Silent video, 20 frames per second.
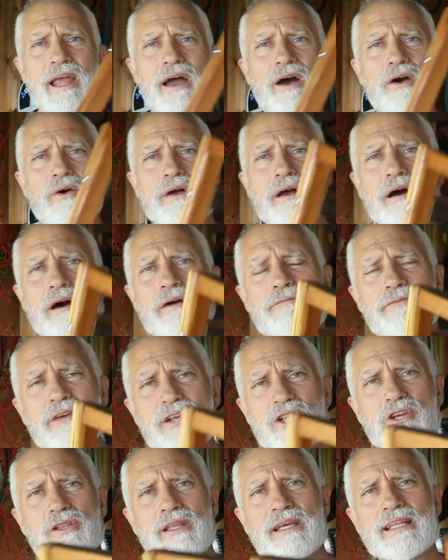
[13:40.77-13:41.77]
Now,
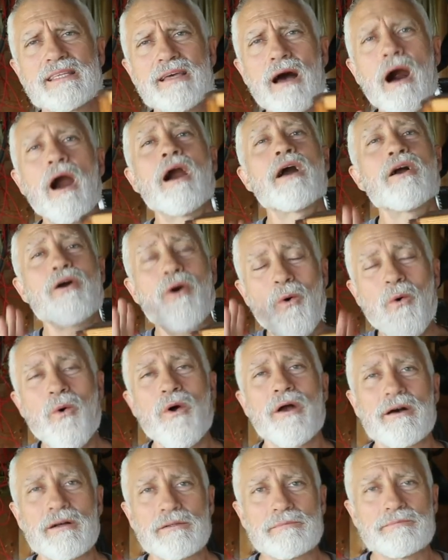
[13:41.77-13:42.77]
officially, tung
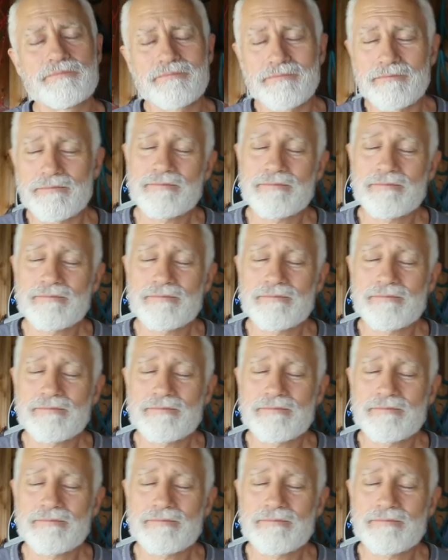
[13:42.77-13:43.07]
oil